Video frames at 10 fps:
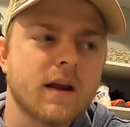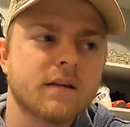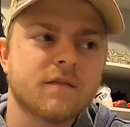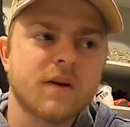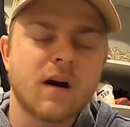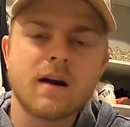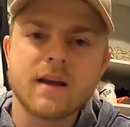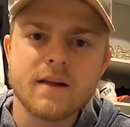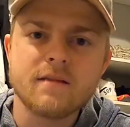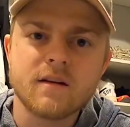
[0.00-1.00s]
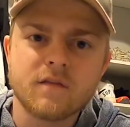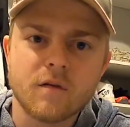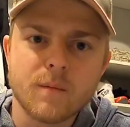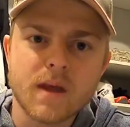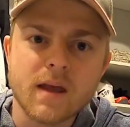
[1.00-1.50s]
It's very easy for
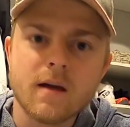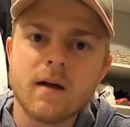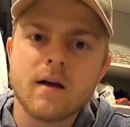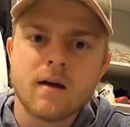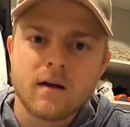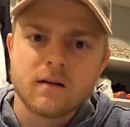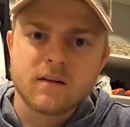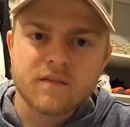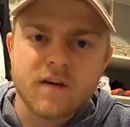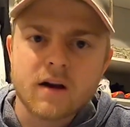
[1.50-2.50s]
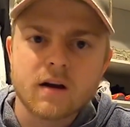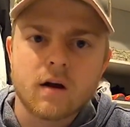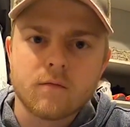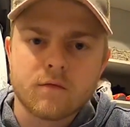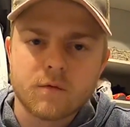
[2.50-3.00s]
me to find a
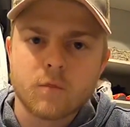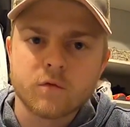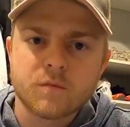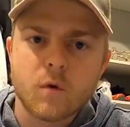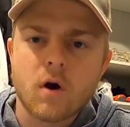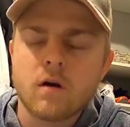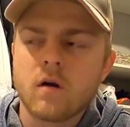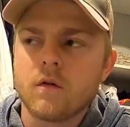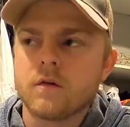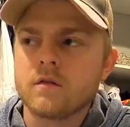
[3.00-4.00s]
comfortable spot on the